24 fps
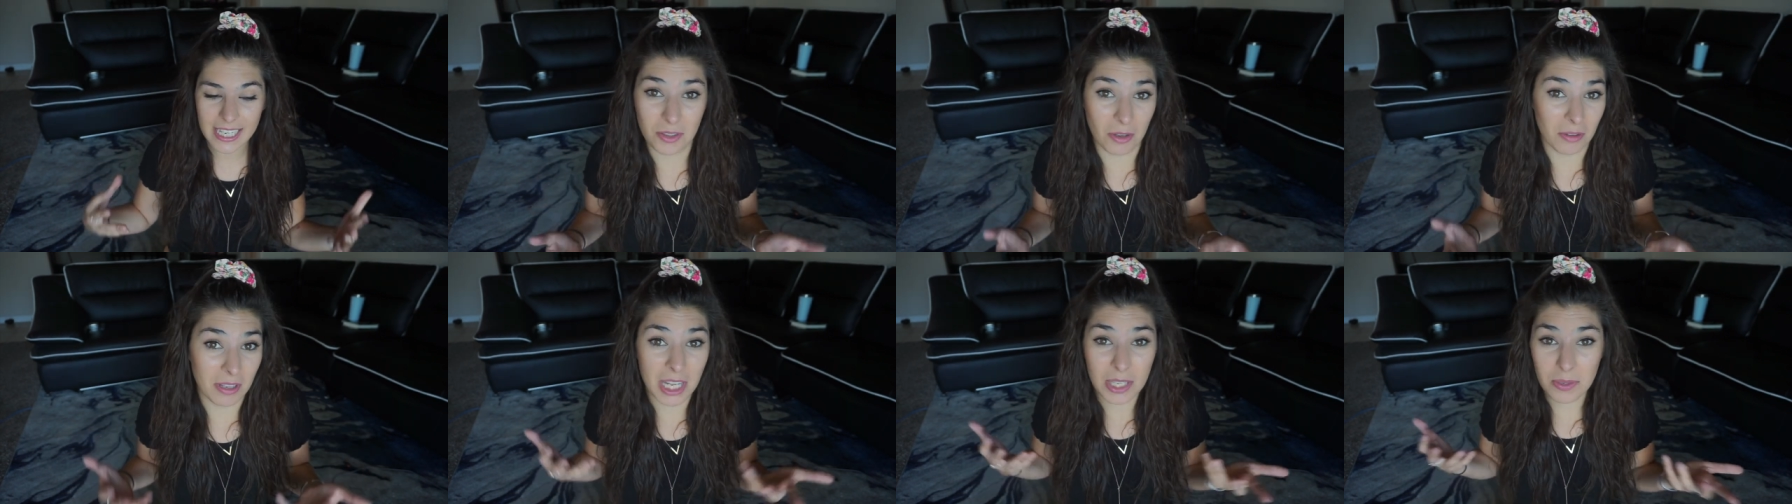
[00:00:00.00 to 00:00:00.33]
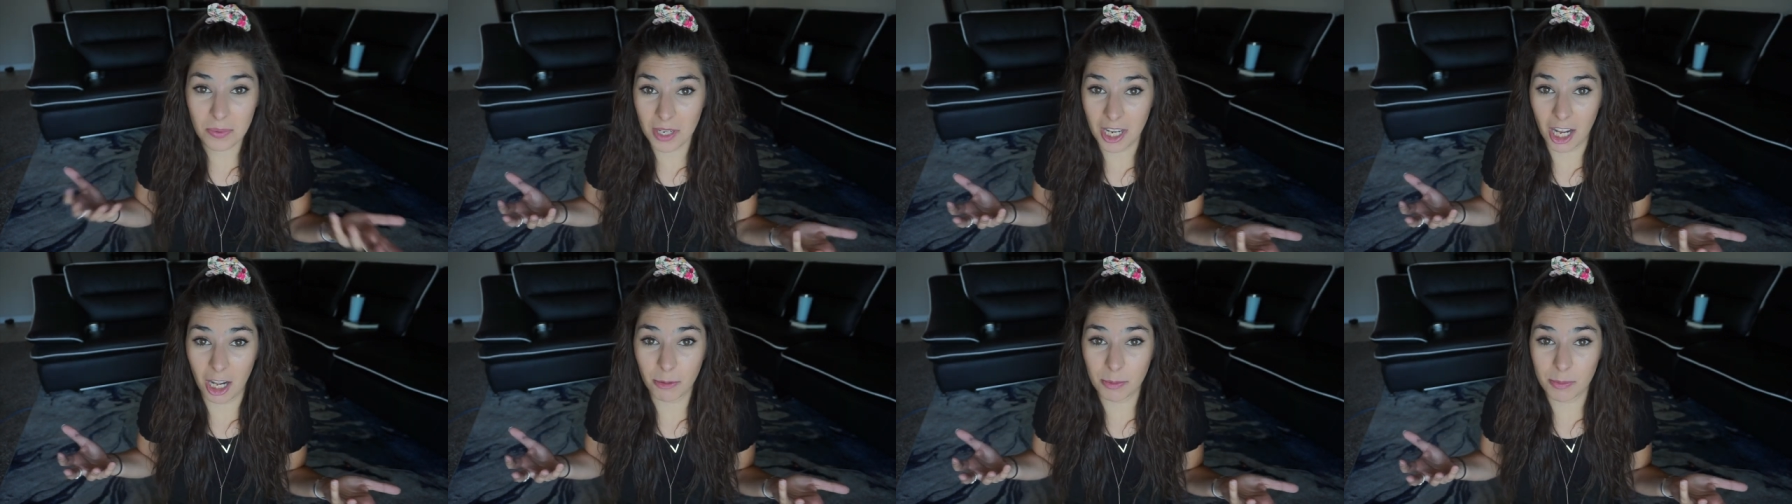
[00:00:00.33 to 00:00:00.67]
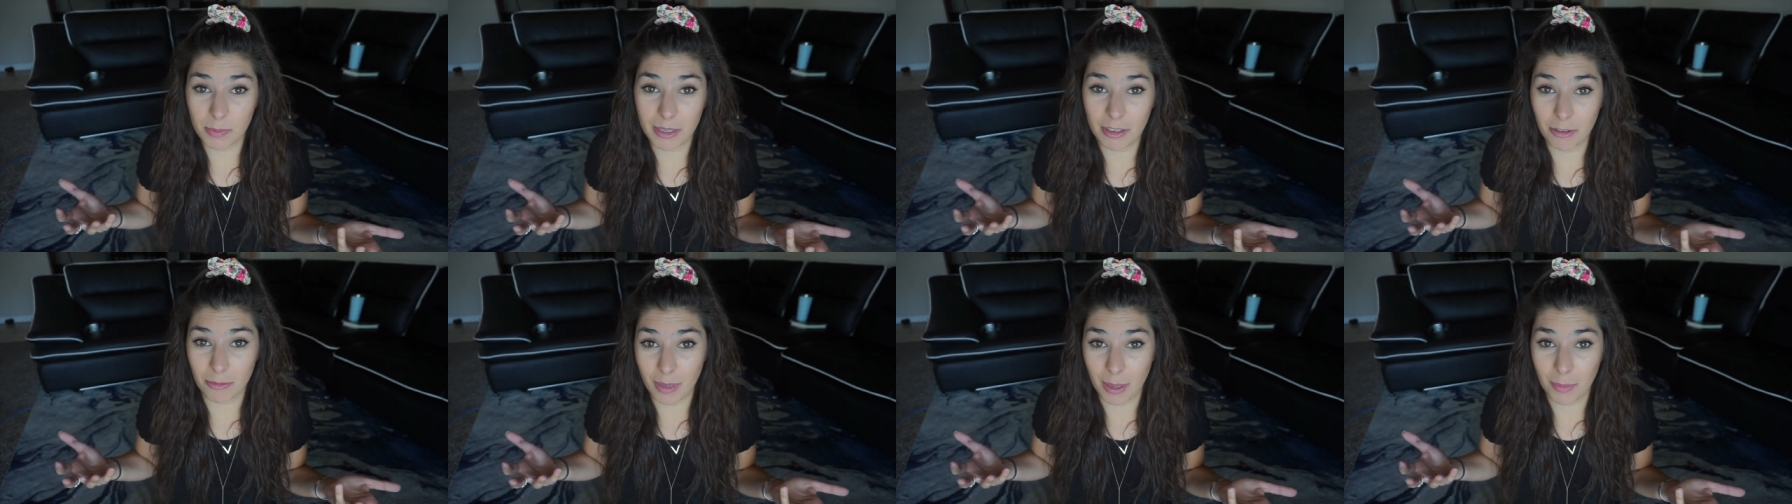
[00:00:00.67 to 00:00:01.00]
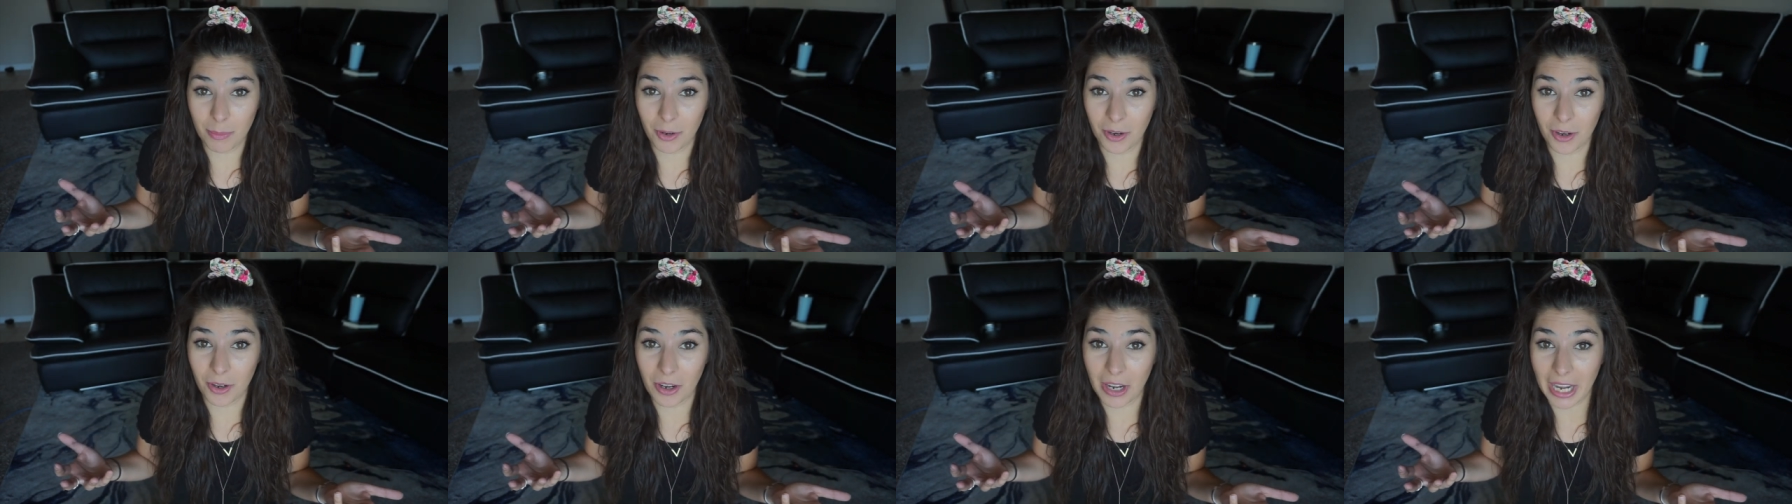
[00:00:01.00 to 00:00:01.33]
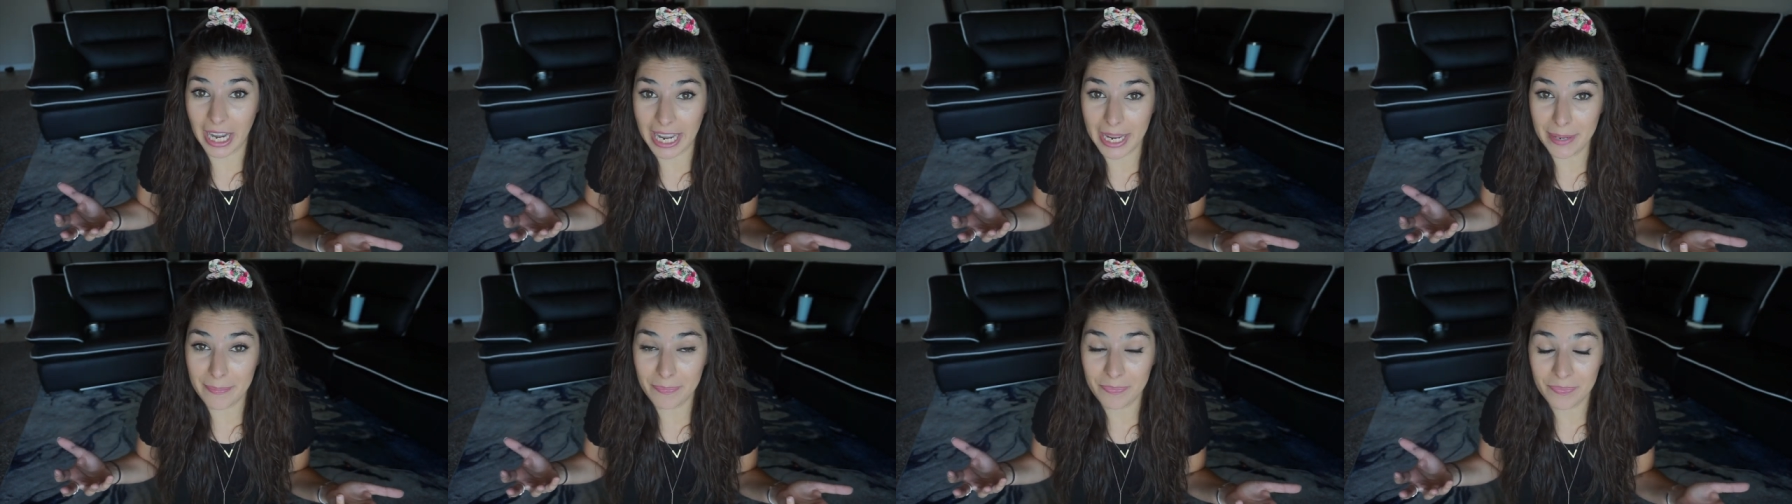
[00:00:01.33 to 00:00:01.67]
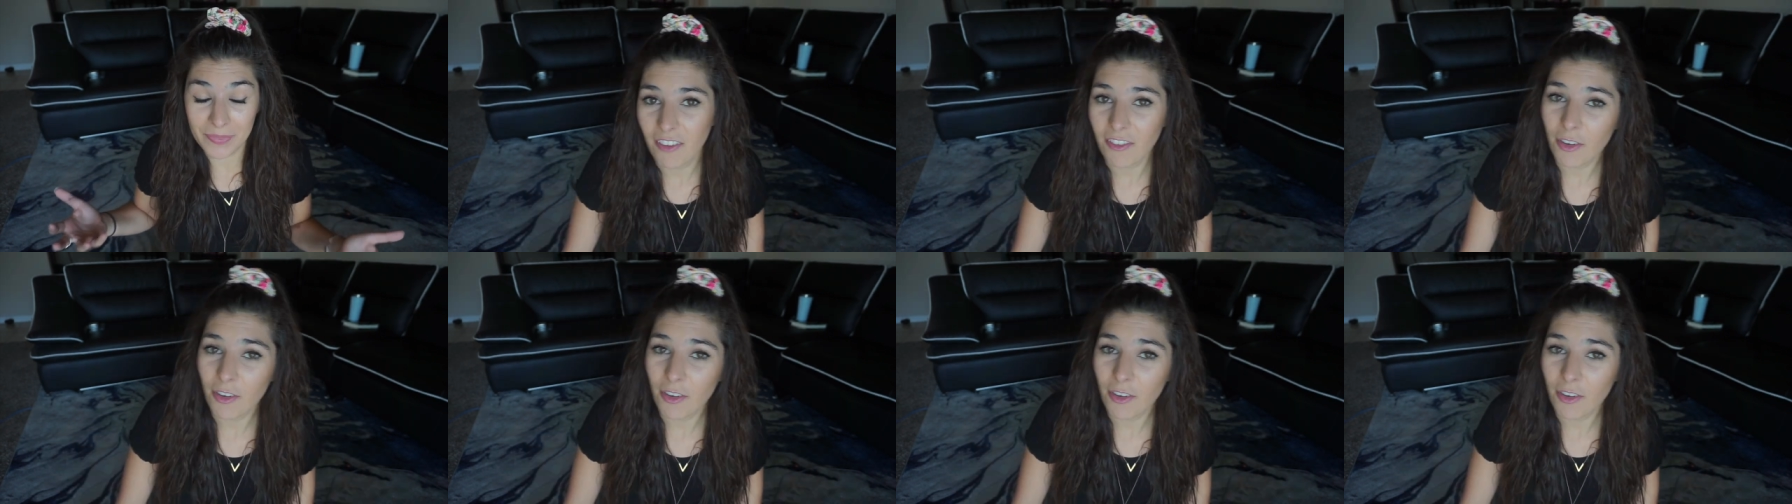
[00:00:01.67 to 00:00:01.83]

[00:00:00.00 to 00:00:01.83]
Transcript: so that's what helped me remember her name.